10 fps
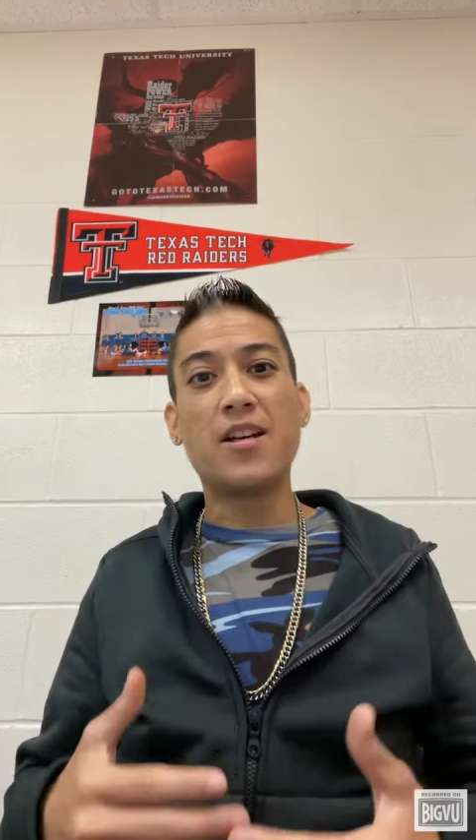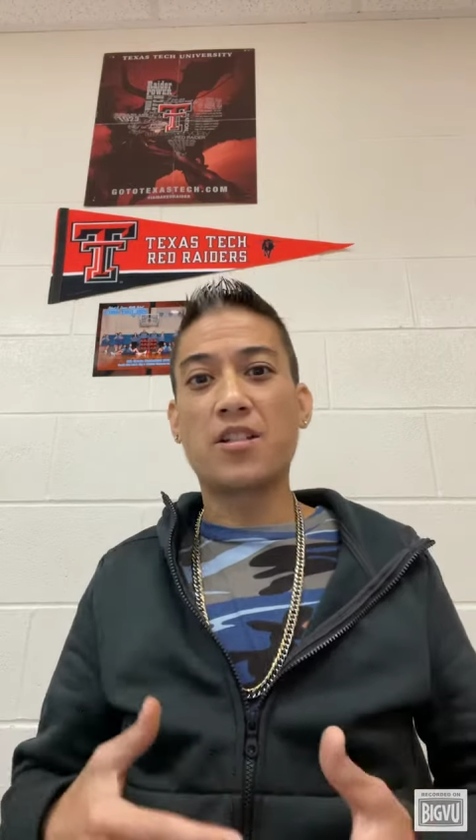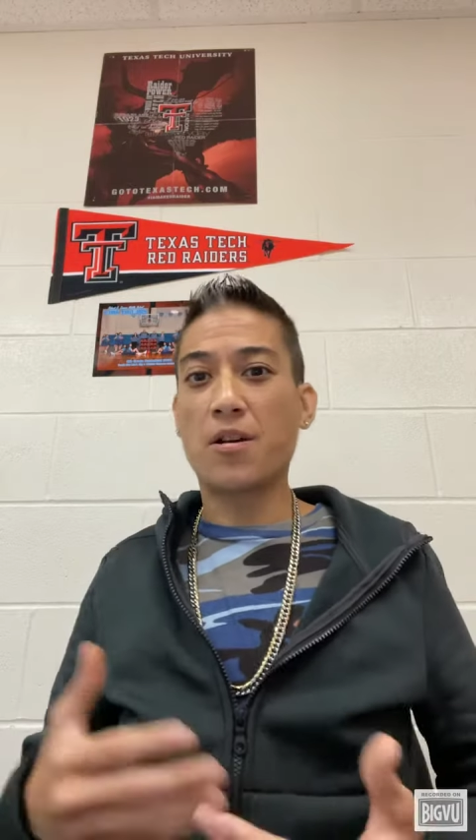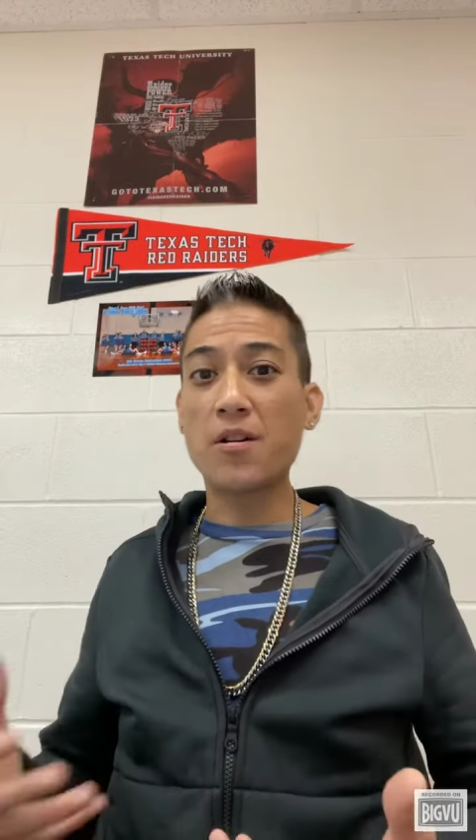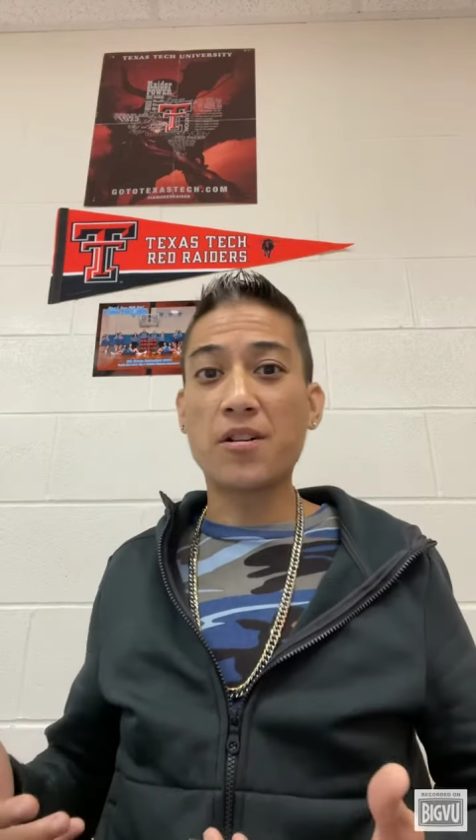
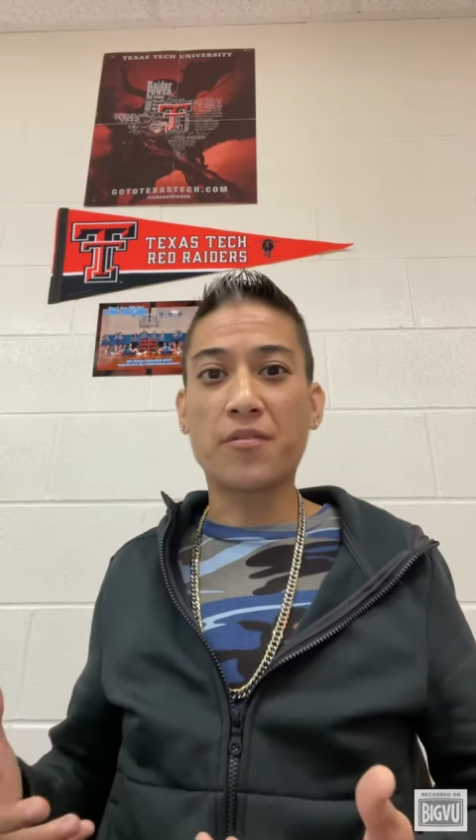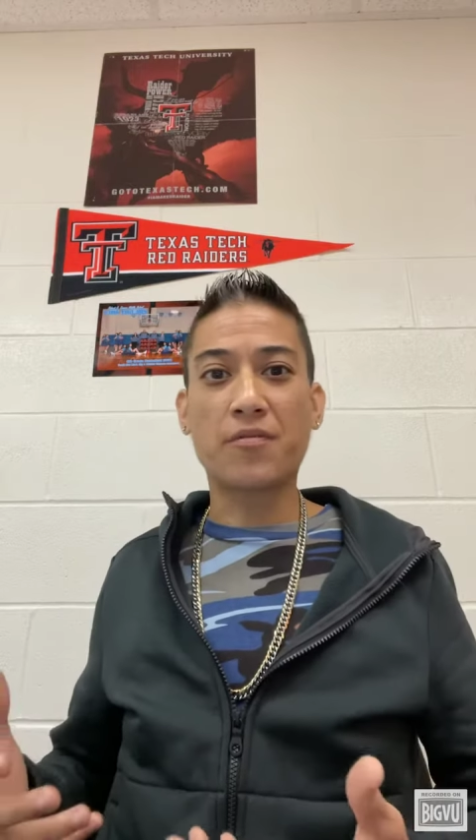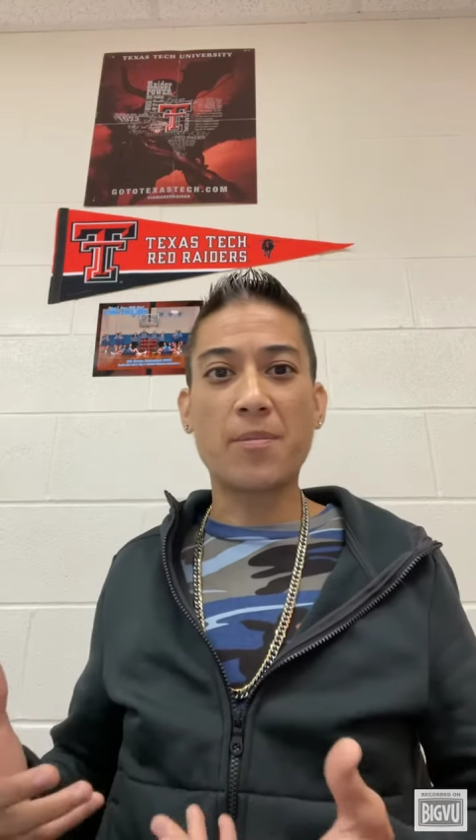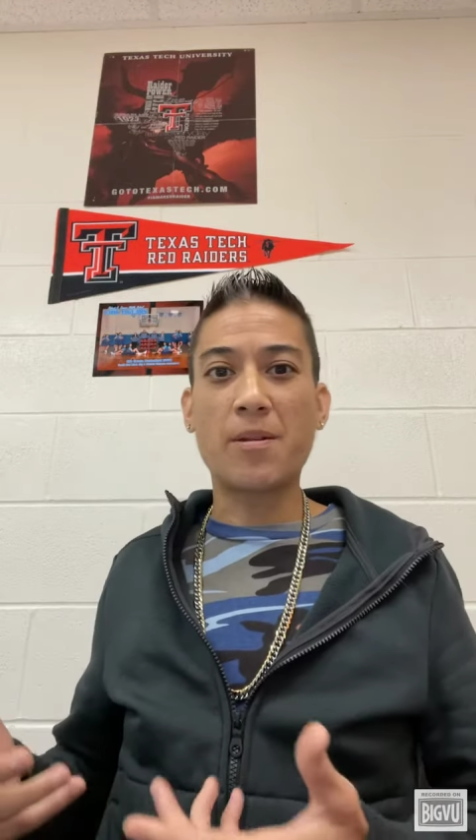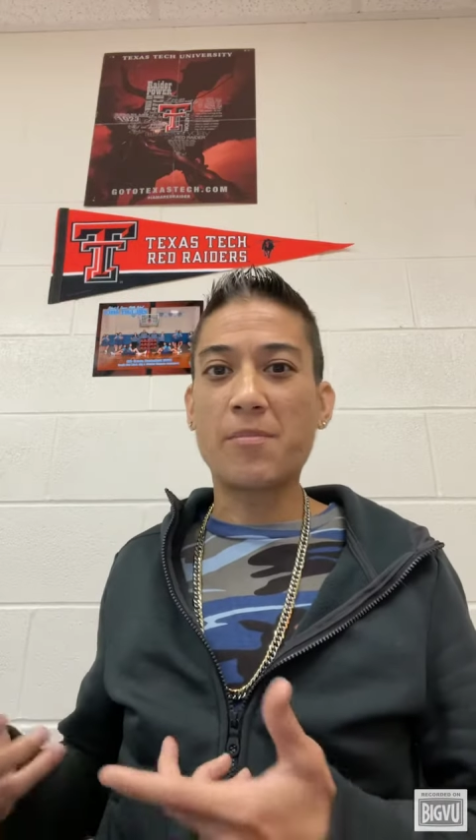Turner
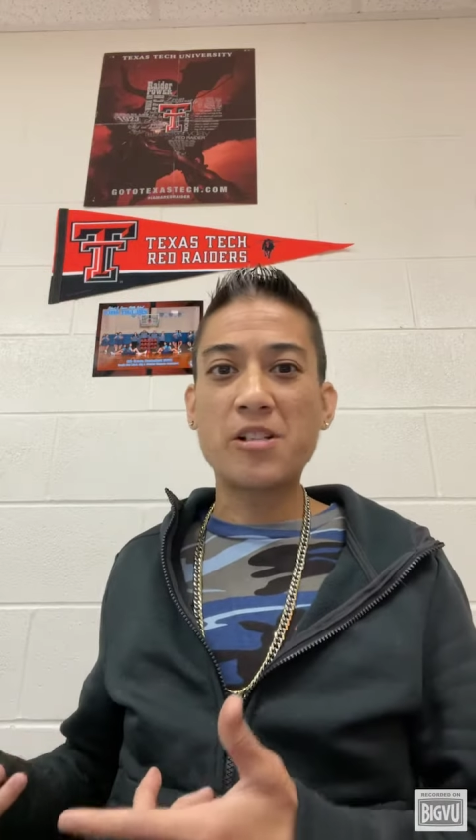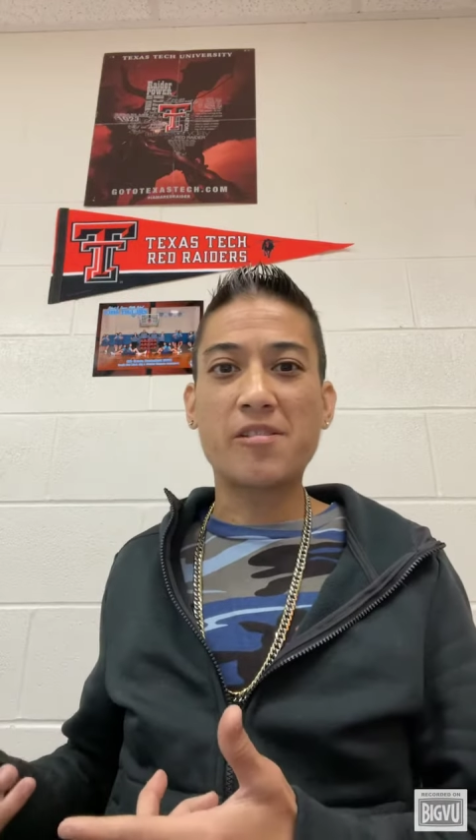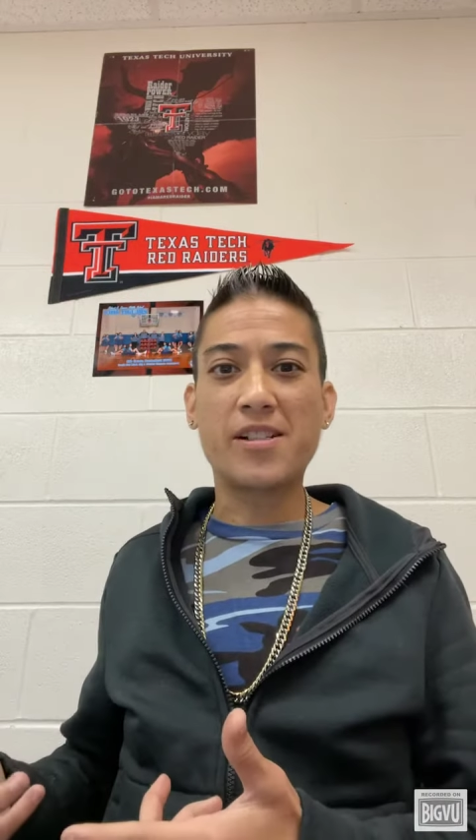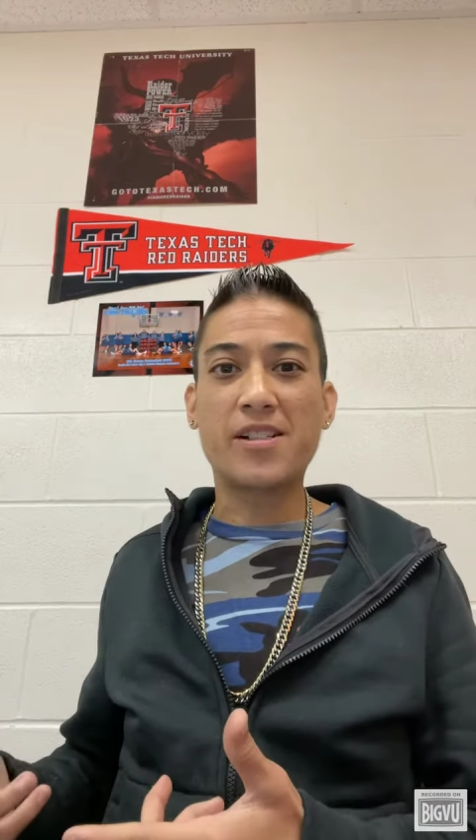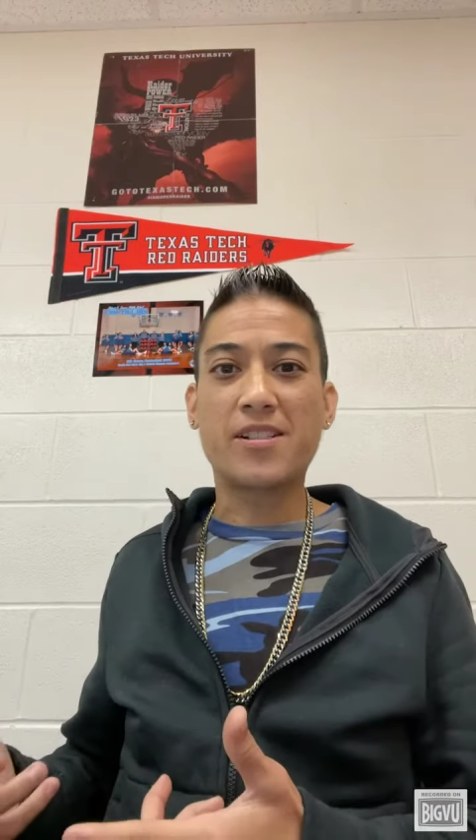from the
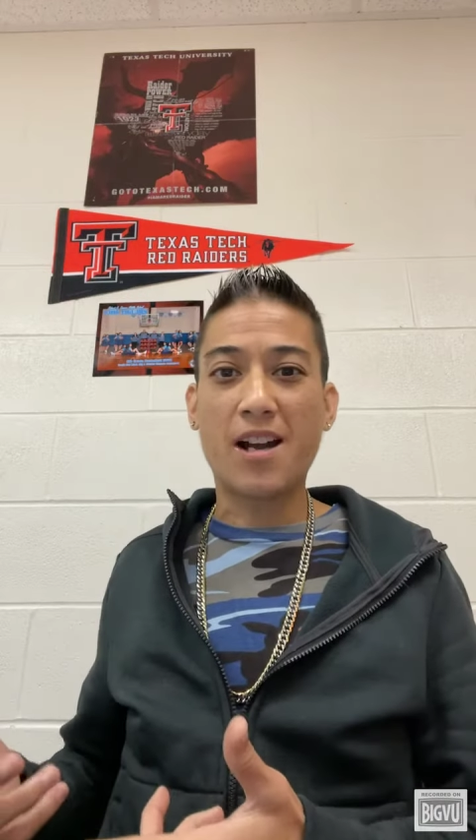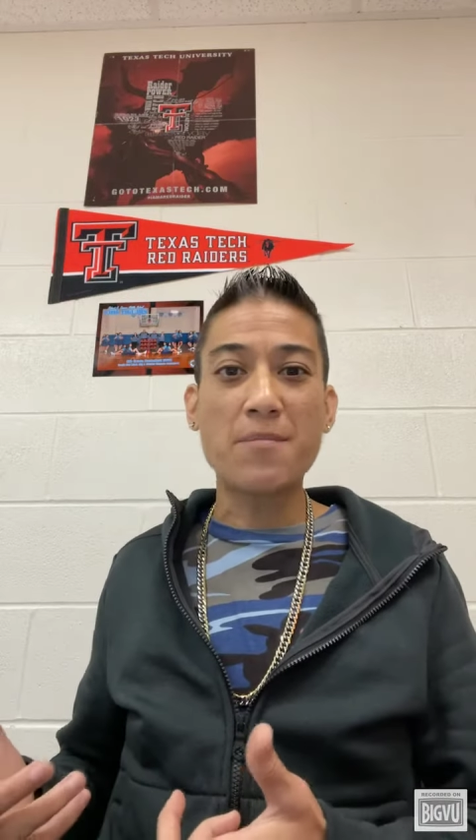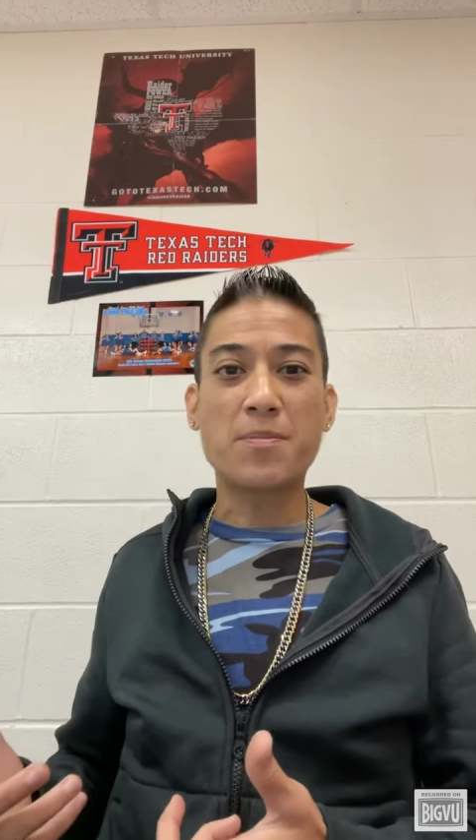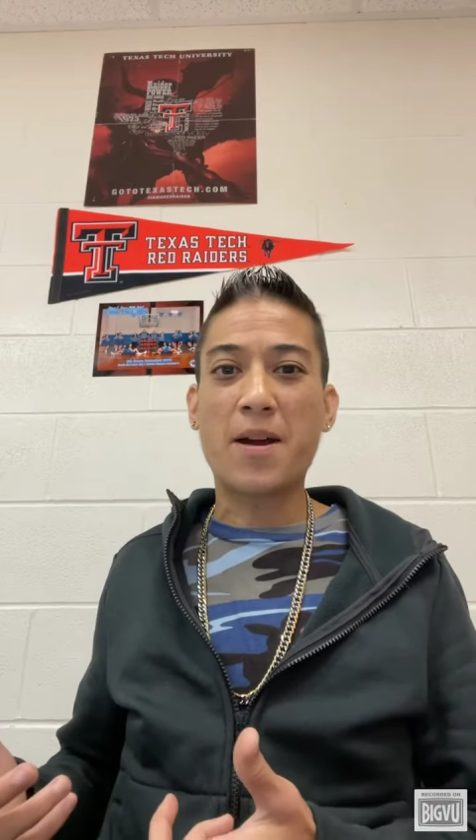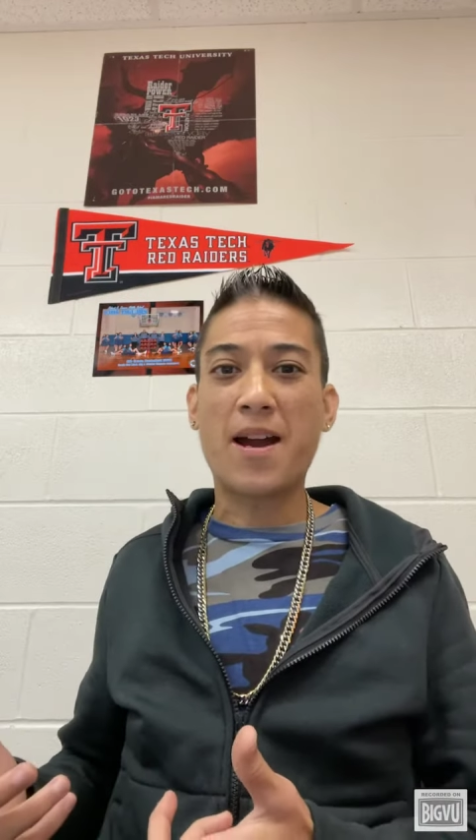Mercury
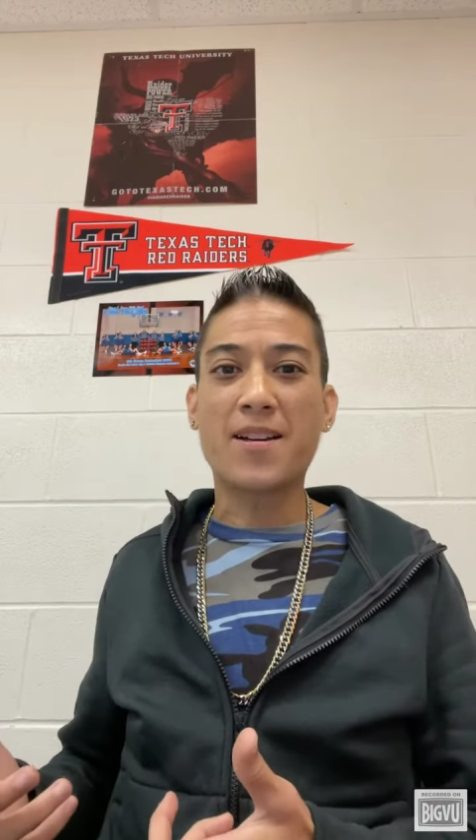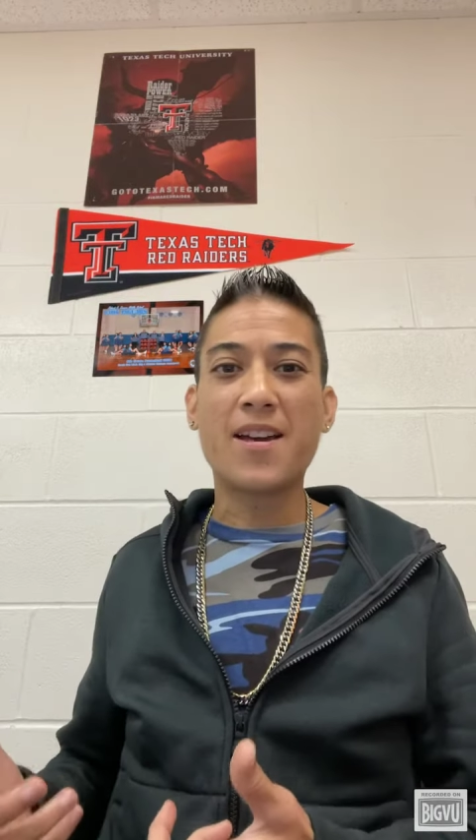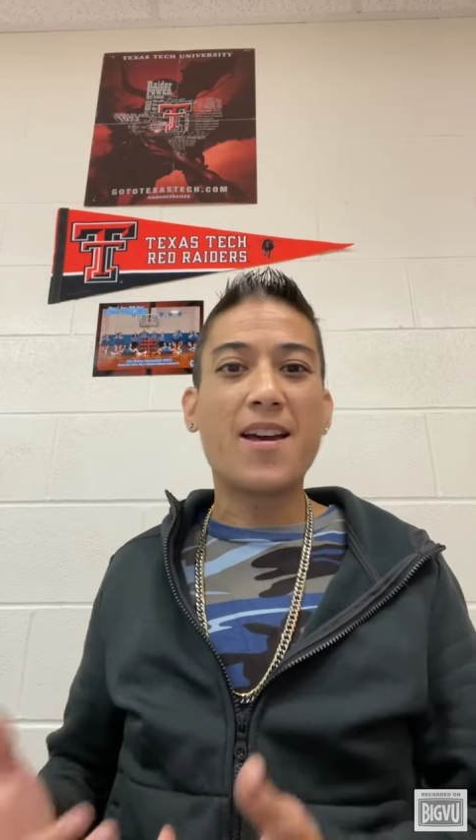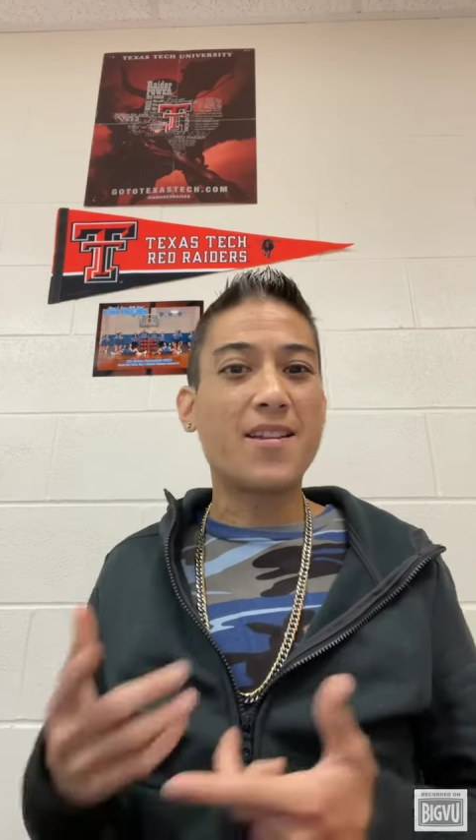comes back